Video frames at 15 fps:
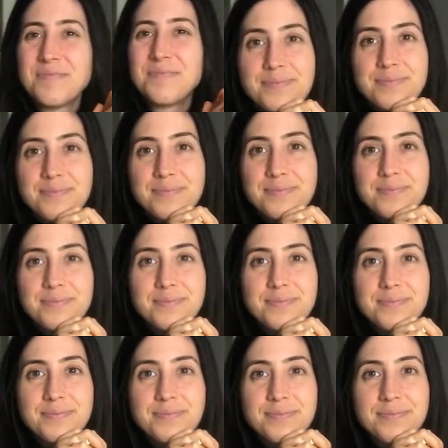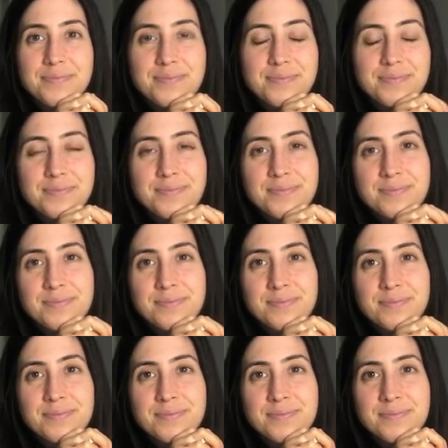
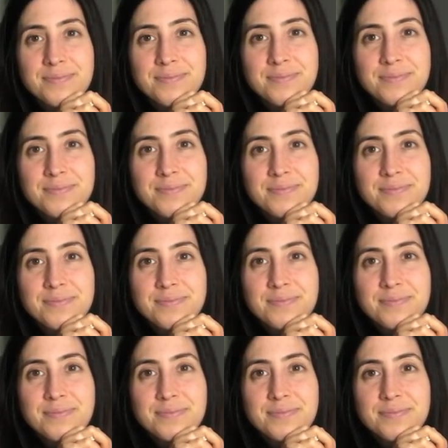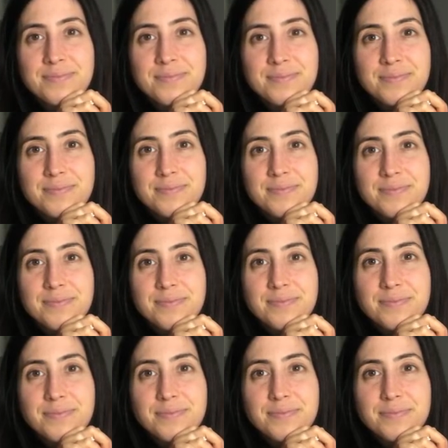
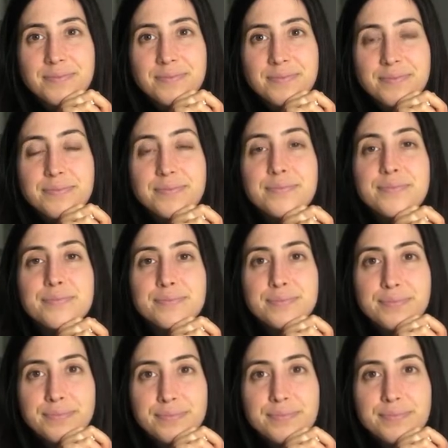(silent)